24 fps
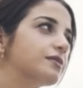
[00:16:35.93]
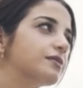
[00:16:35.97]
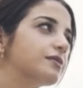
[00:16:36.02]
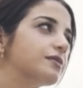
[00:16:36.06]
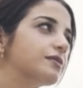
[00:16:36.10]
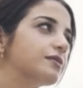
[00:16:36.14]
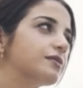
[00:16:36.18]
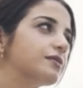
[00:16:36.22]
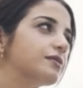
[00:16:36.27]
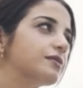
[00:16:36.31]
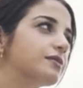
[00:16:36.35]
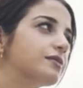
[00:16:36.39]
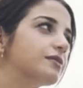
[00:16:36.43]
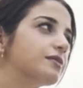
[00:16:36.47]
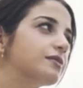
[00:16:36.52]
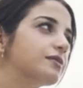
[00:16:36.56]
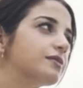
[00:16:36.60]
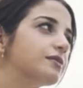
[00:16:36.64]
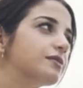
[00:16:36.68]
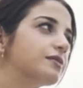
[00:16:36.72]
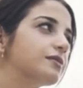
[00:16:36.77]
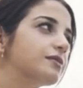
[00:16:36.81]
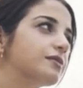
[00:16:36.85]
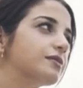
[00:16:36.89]

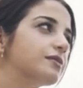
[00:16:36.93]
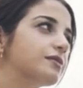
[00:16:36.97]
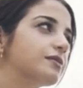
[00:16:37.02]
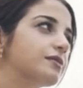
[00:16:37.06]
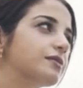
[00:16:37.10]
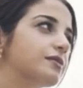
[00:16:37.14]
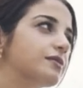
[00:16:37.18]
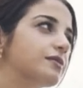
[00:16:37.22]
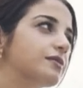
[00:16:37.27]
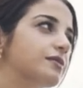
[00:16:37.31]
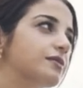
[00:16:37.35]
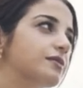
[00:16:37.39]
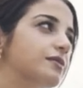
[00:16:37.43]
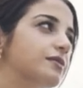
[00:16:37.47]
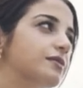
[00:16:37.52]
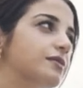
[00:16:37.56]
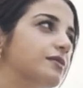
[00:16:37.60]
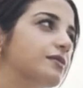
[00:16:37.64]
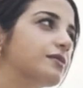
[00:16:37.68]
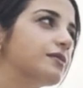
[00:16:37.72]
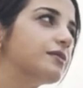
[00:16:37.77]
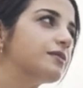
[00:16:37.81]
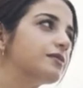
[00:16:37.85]
(silence)